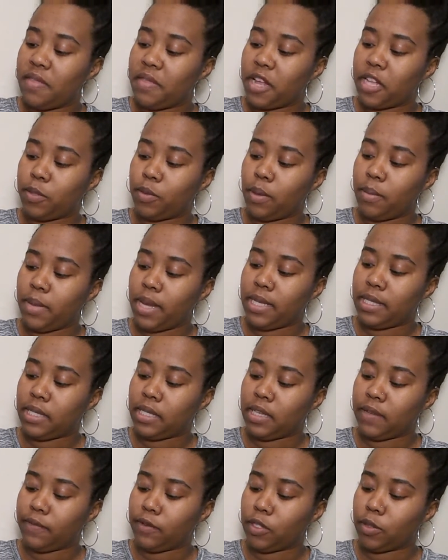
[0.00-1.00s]
That's what makes a
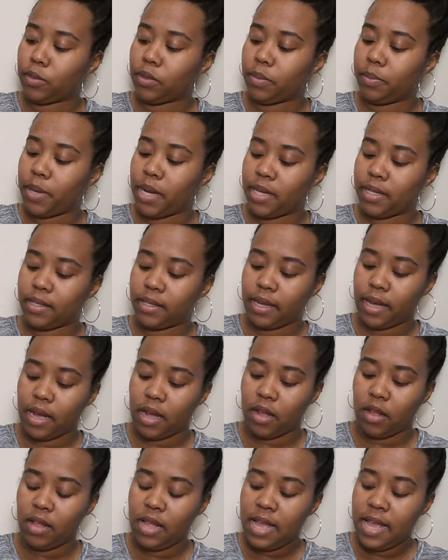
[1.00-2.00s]
difference with the
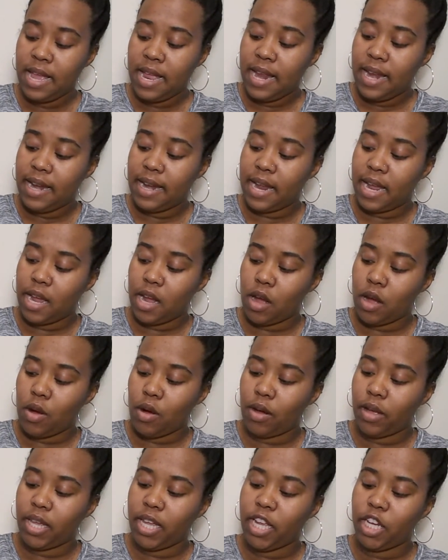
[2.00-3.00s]
Pascal.
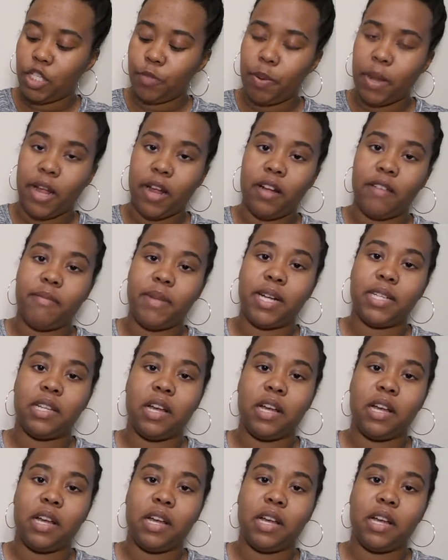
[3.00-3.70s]
Now, each pair of my